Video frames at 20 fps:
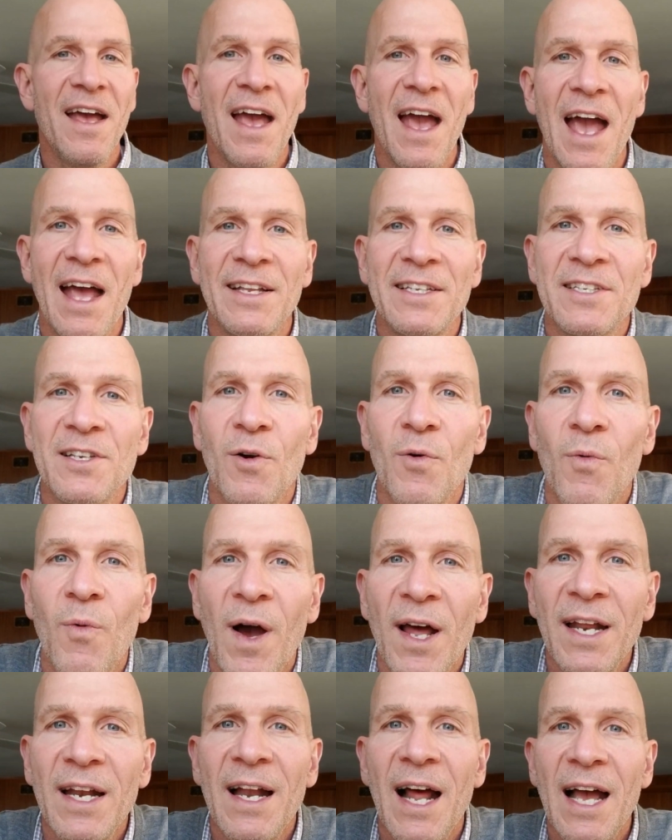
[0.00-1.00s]
And so
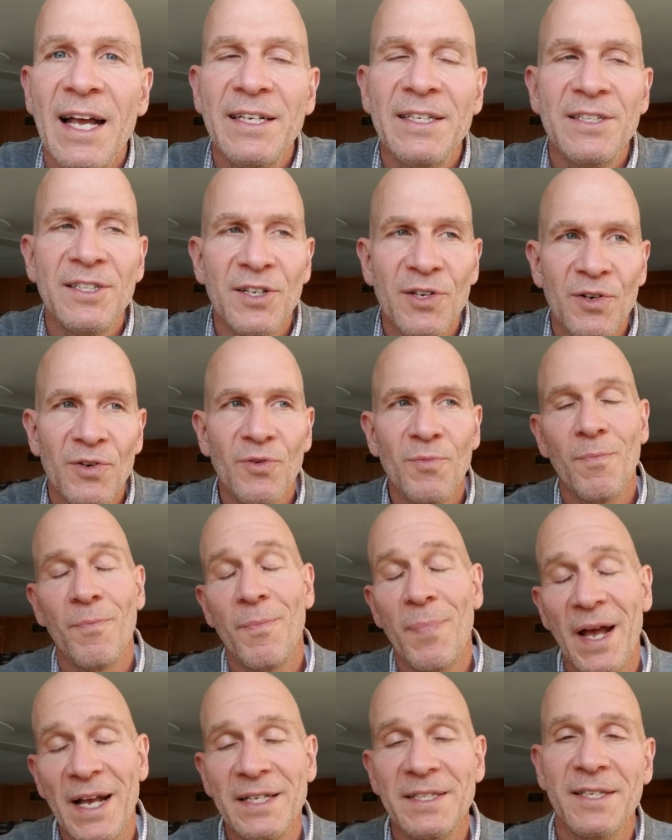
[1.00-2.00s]
what did I do
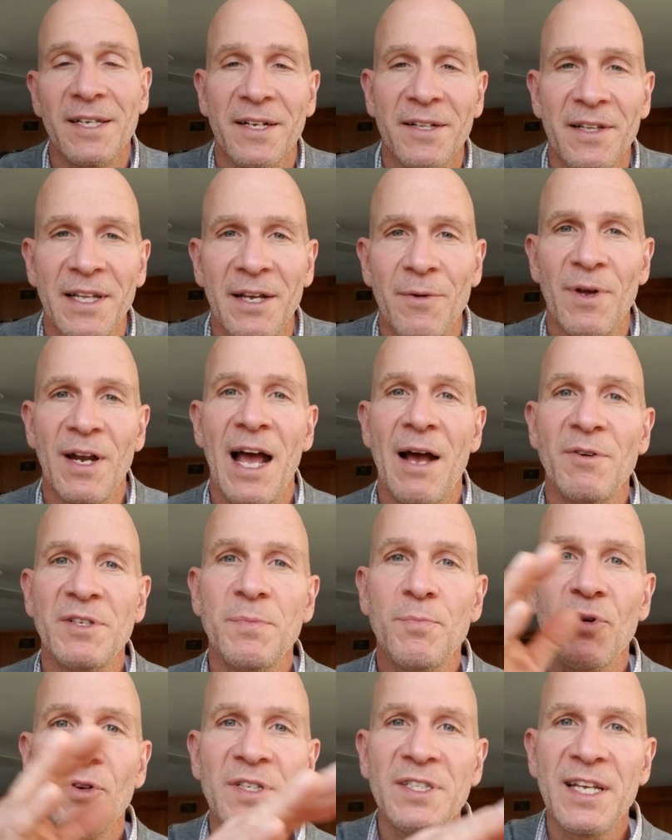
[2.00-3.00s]
basically when I was
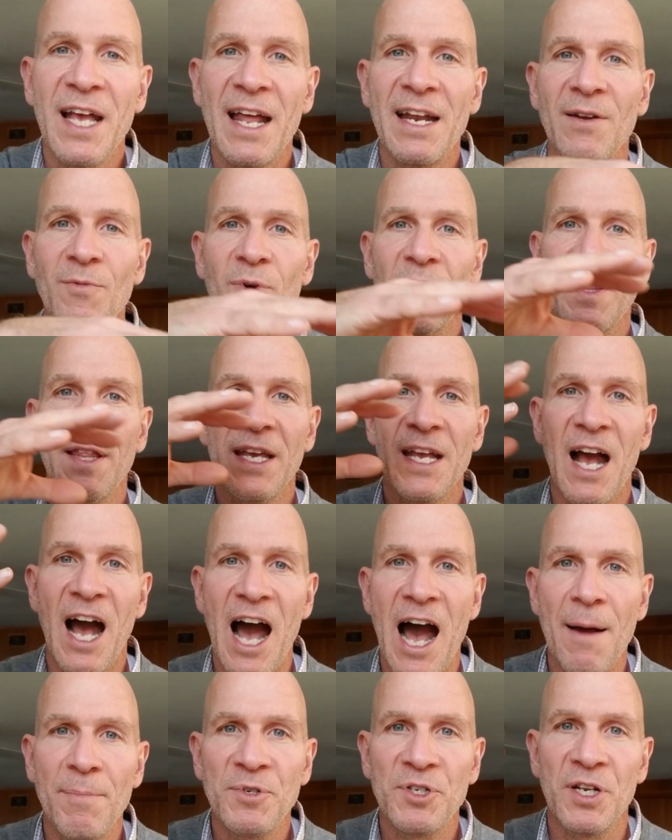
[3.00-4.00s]
presented with the
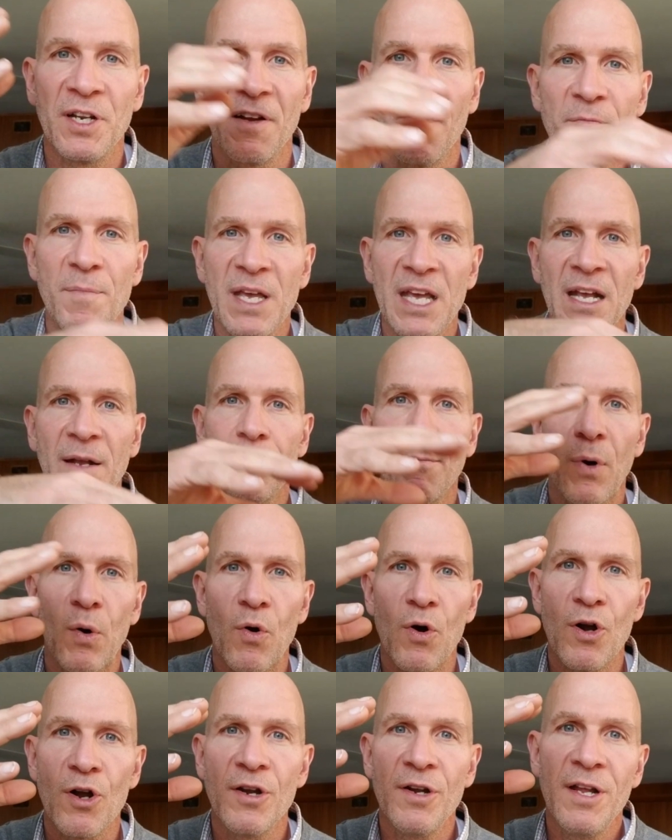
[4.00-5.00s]
option of being
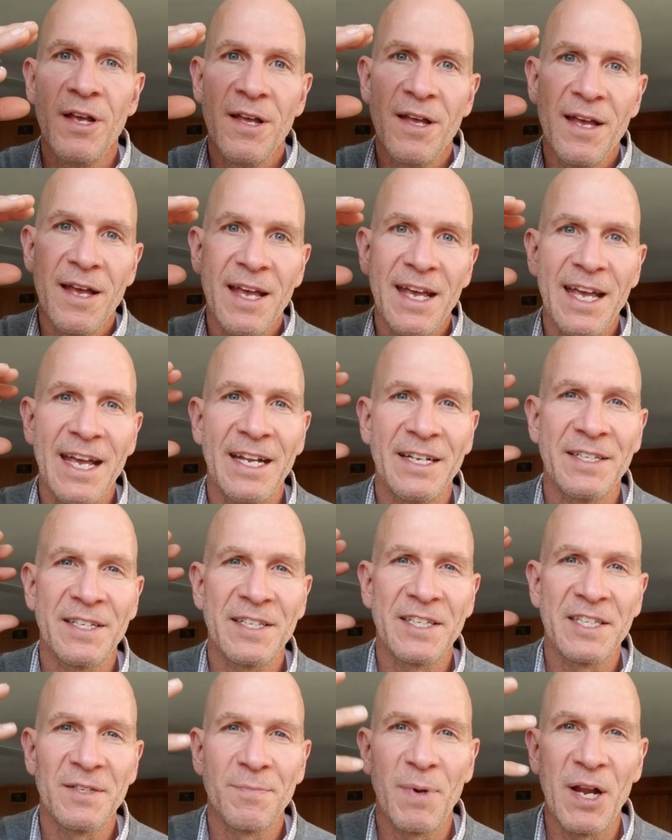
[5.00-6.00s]
born in
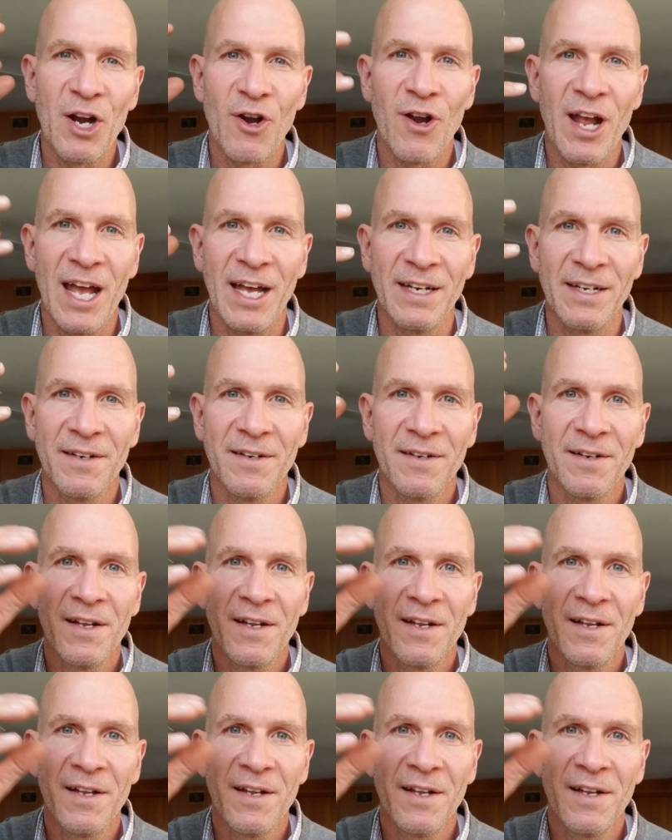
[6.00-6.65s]
spirit,